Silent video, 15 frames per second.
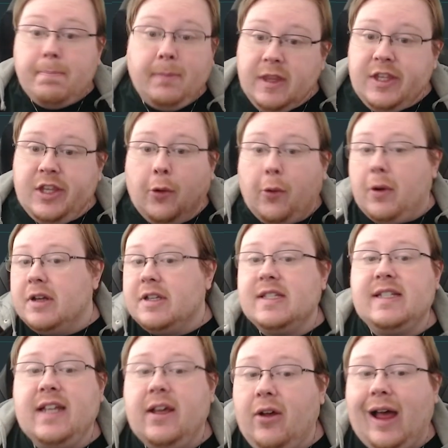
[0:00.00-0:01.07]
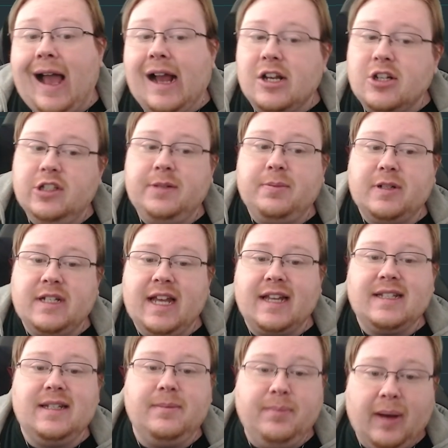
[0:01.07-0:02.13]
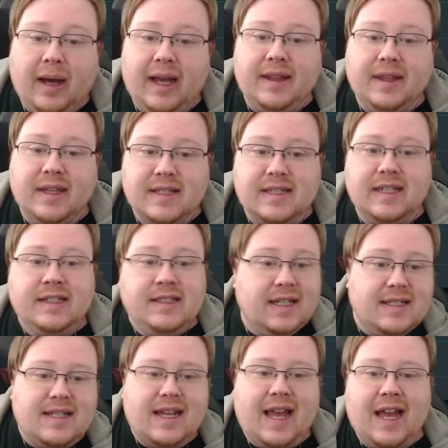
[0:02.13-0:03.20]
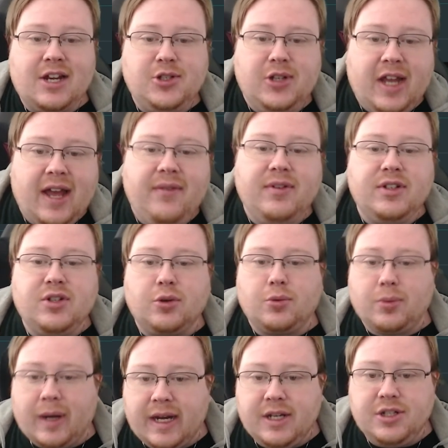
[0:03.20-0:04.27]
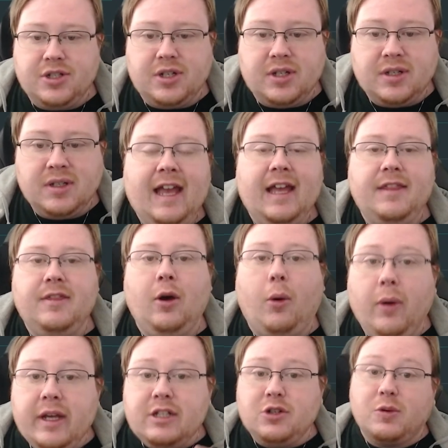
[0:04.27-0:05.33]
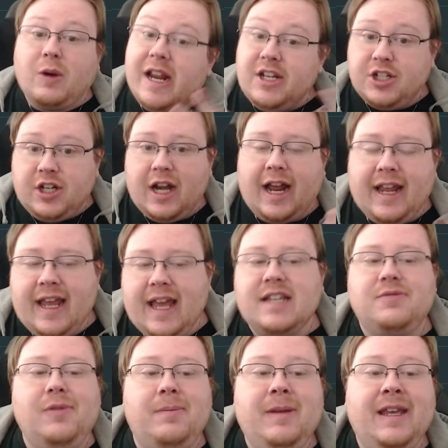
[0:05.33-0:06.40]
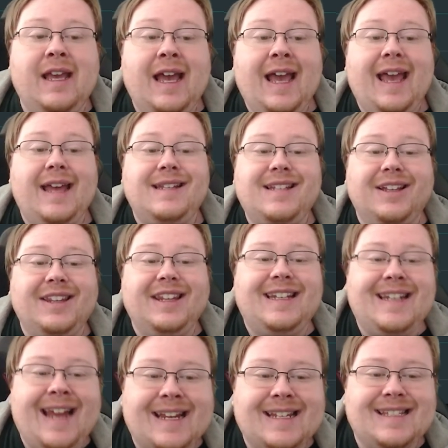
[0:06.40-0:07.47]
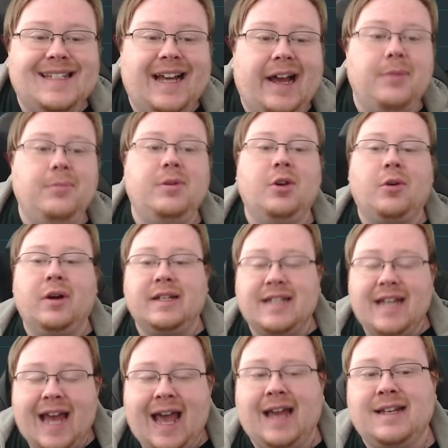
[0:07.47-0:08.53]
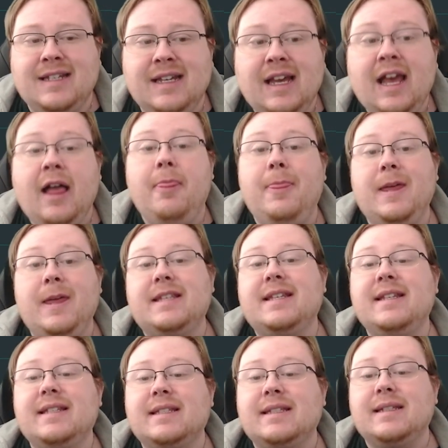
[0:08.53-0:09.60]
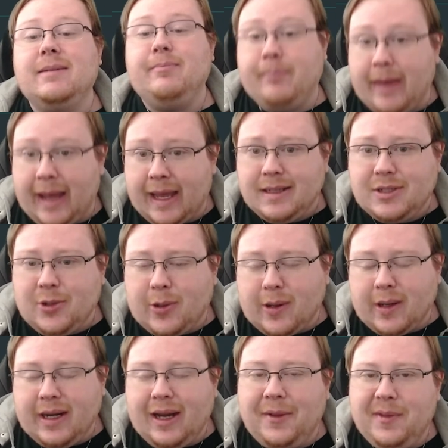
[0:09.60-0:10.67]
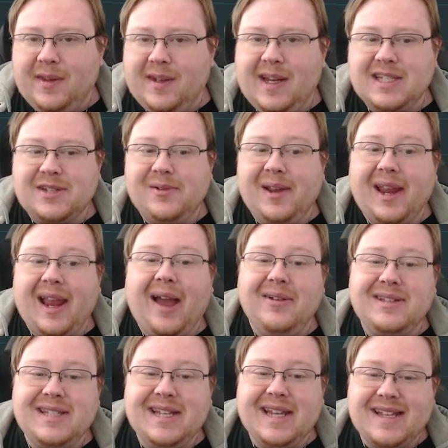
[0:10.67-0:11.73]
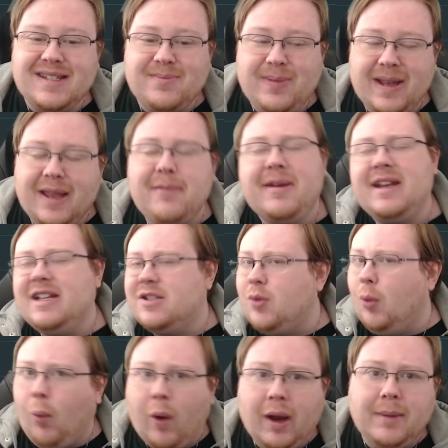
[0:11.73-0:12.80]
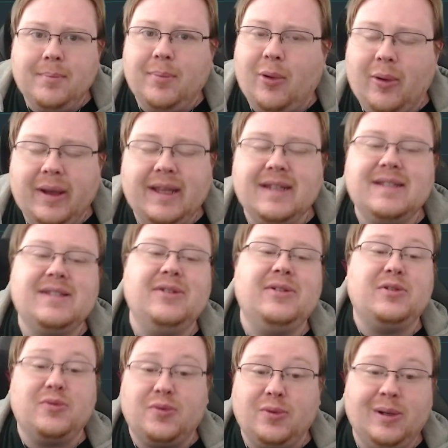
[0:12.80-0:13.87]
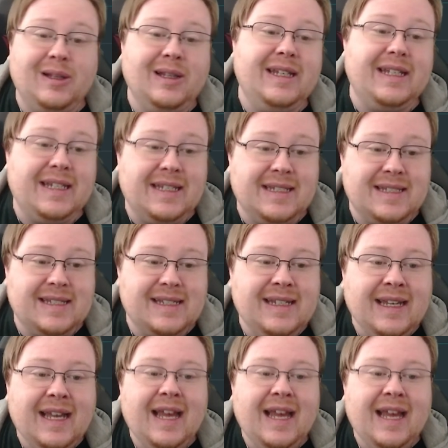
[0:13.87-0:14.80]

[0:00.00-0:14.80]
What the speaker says: you're still actually protected by this. It doesn't actually have a duration. The only duration, I guess, would be until the next time you're attacked. This is mandatory on the Duskwing, I would say, as a pickup, and it's 1 point, so it's really easy.